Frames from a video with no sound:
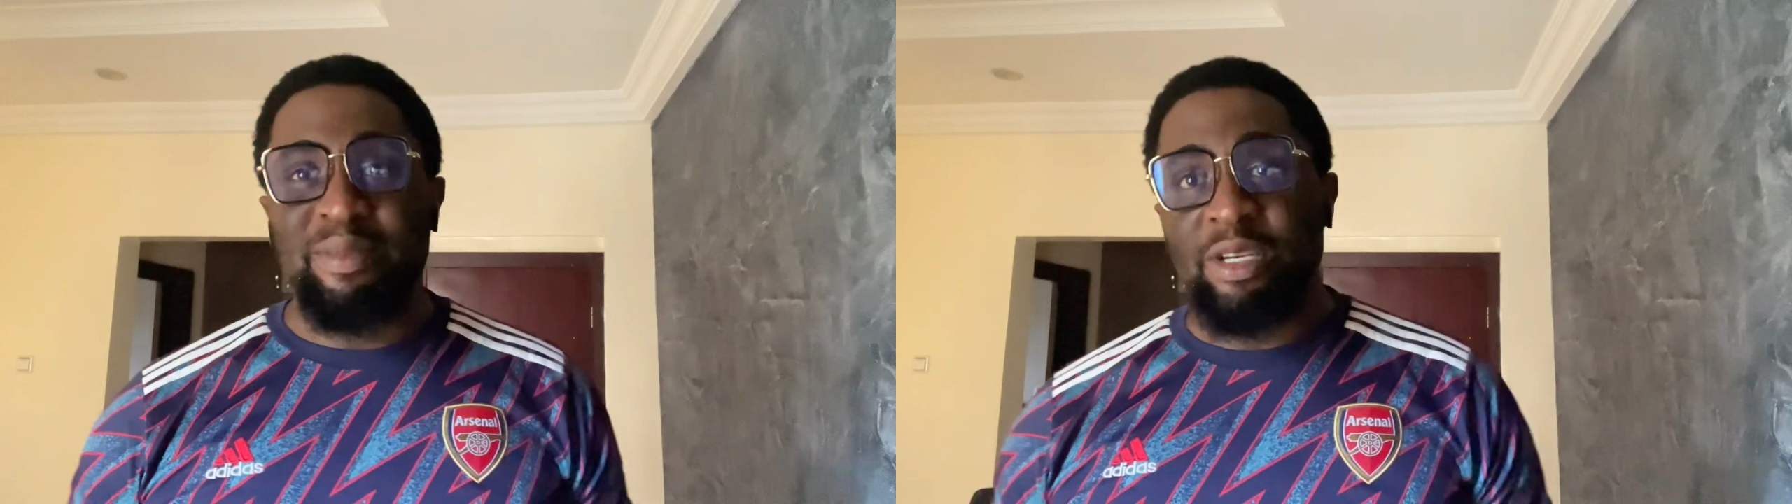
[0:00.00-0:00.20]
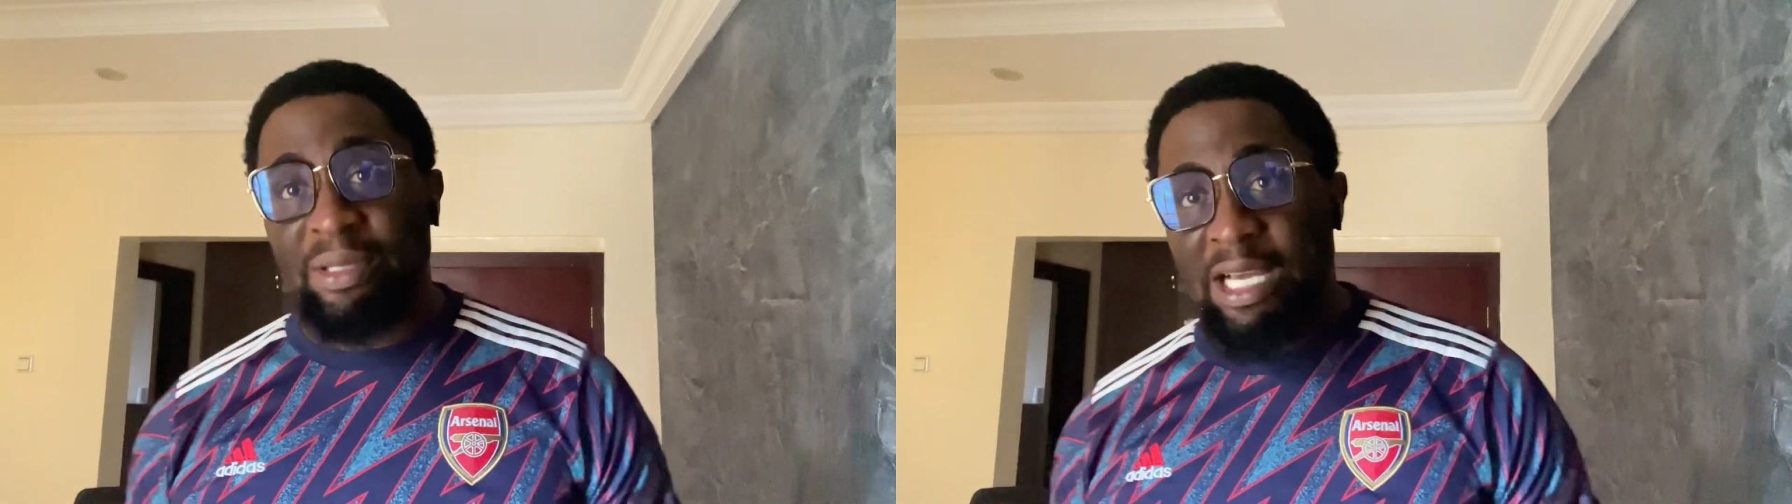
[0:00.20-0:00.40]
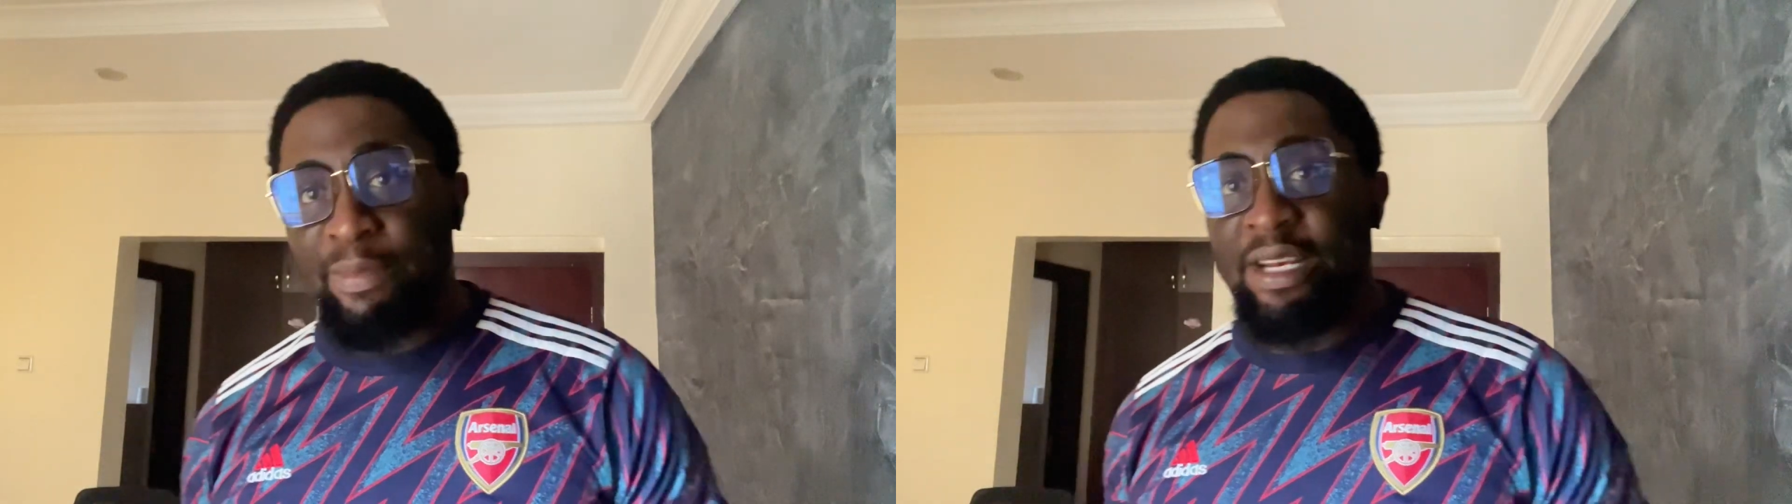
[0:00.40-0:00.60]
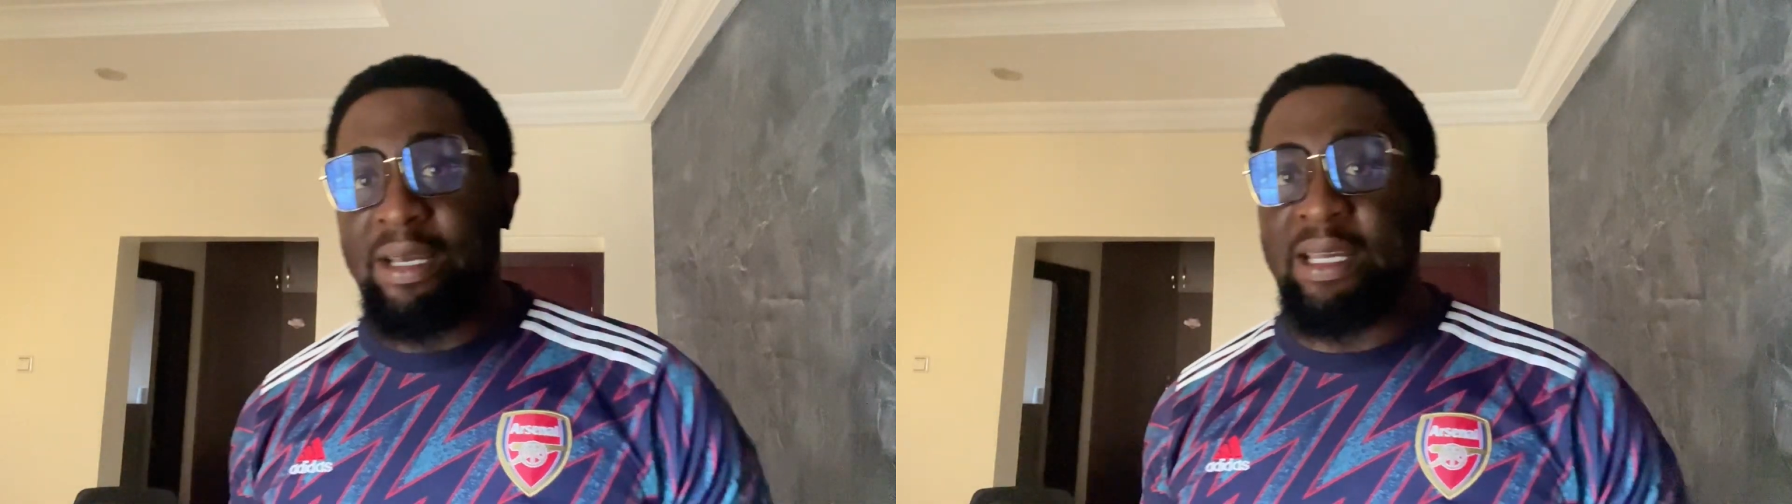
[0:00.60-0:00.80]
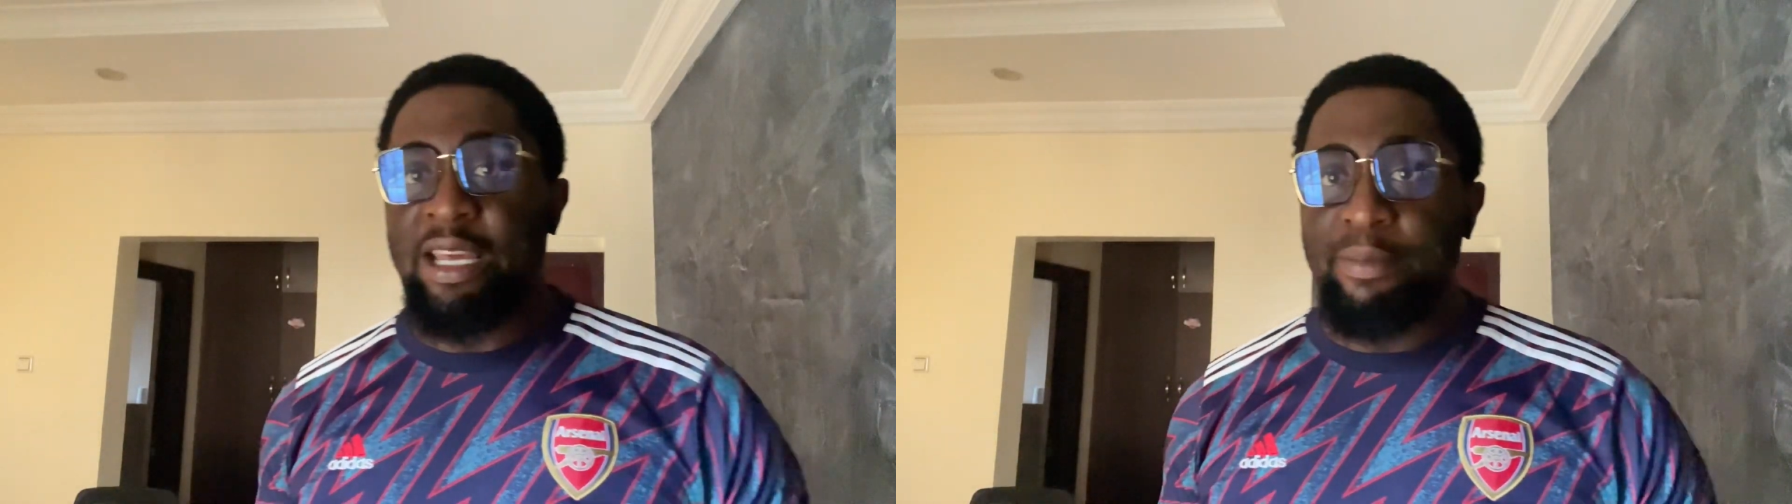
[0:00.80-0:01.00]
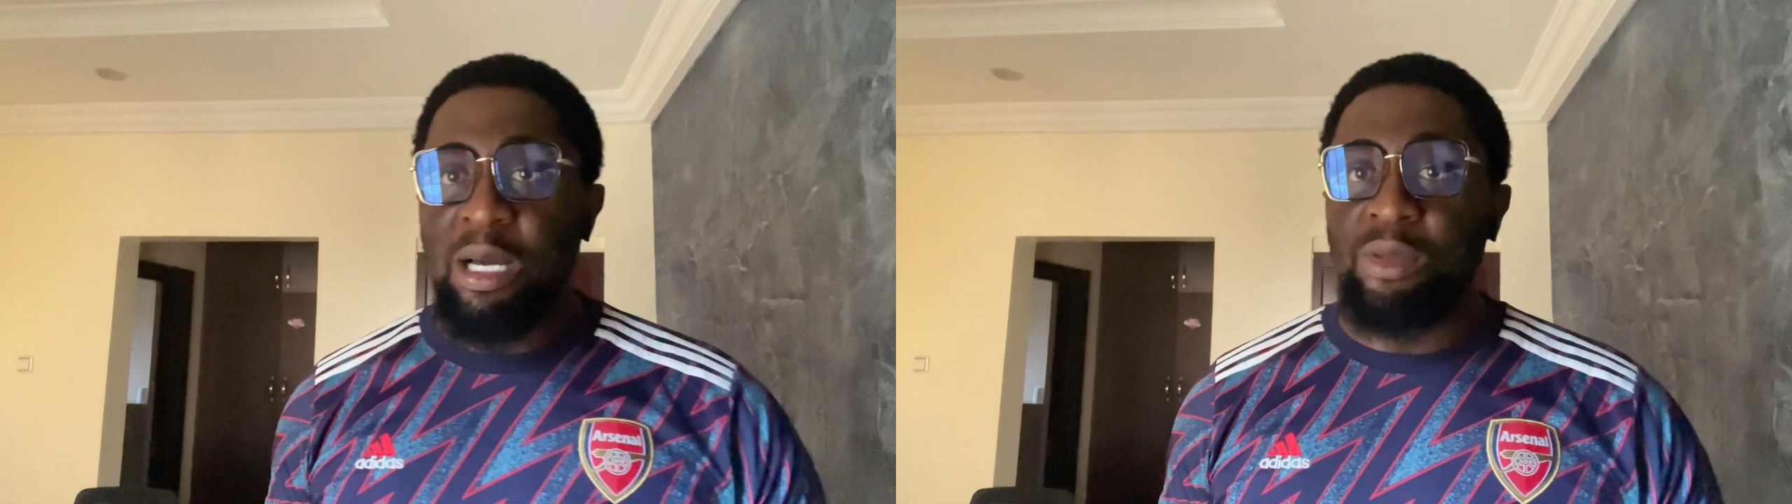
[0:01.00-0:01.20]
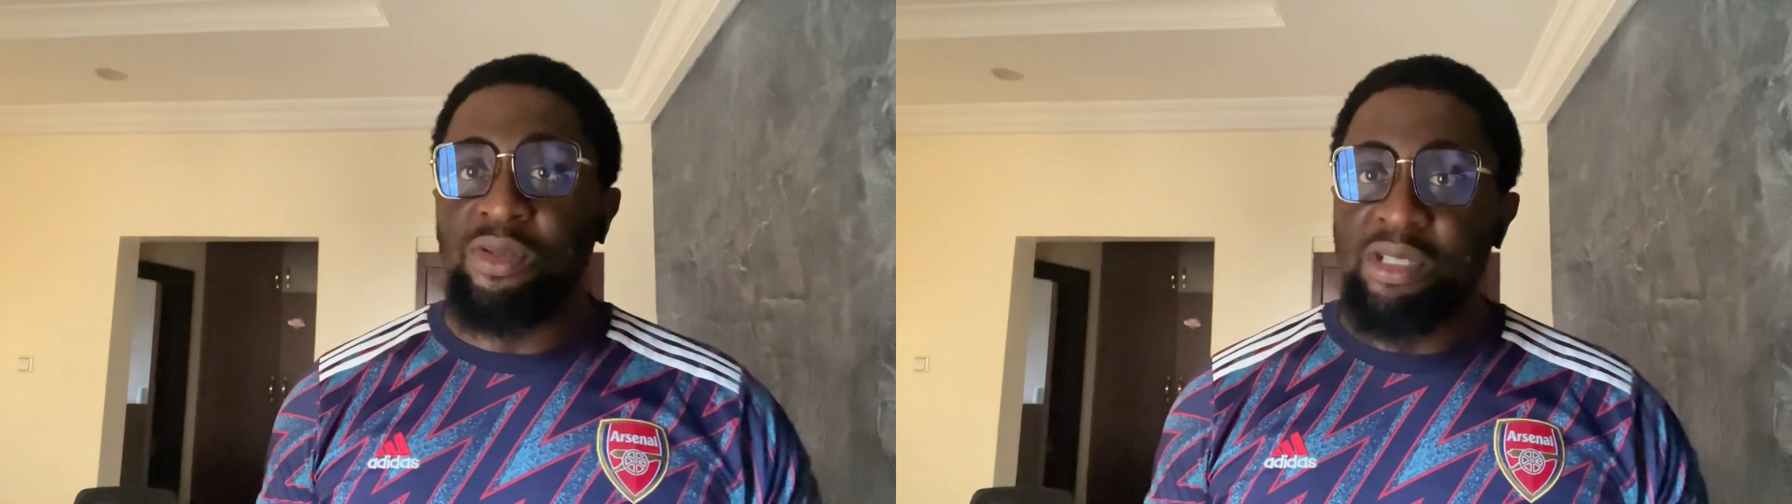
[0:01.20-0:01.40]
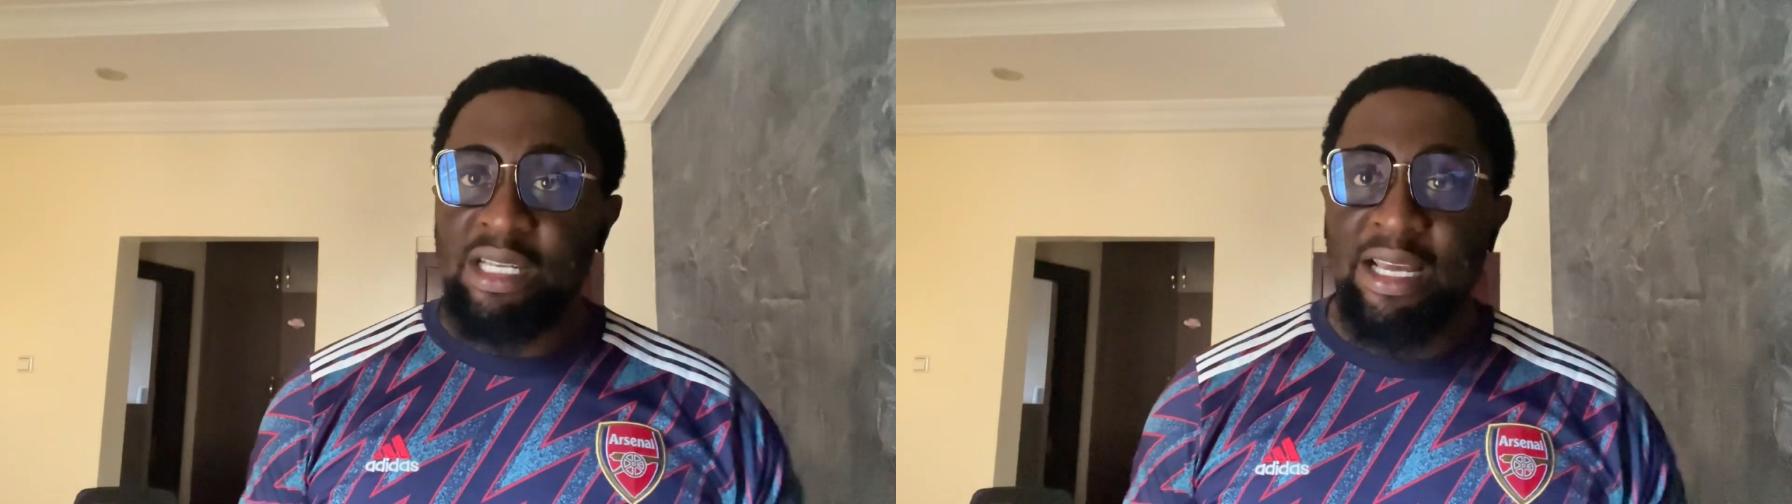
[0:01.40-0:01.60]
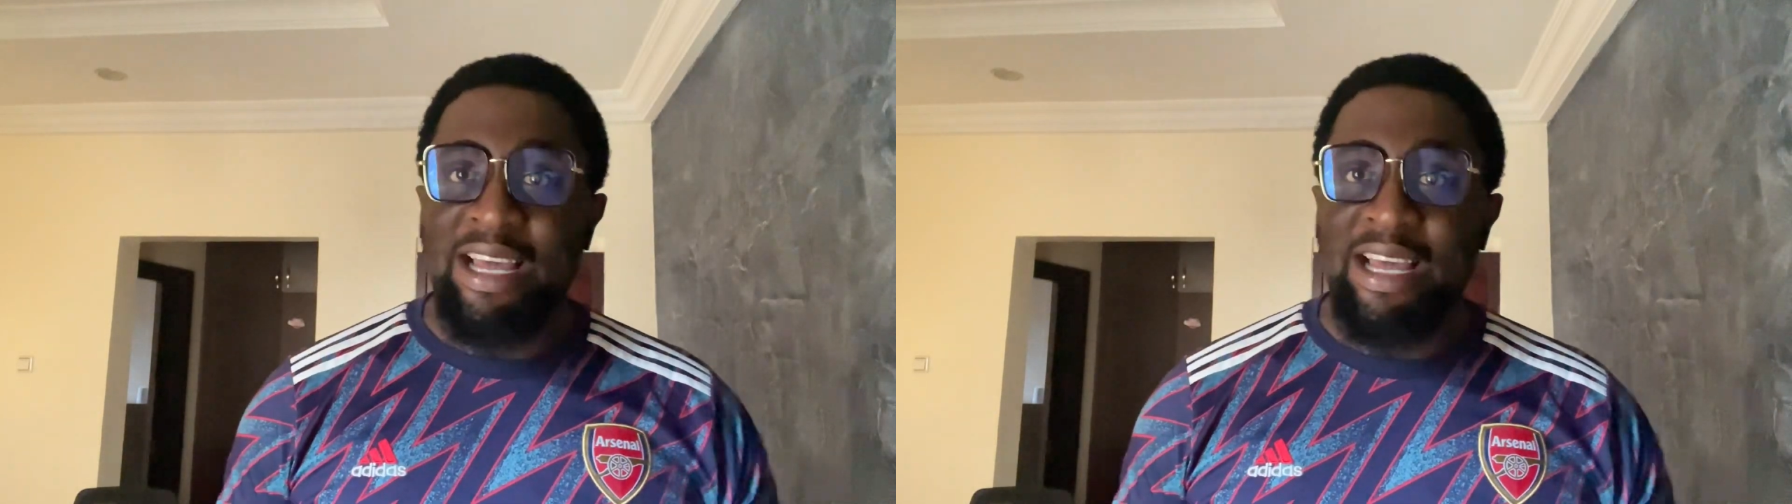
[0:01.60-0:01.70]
Abel Damina came out to say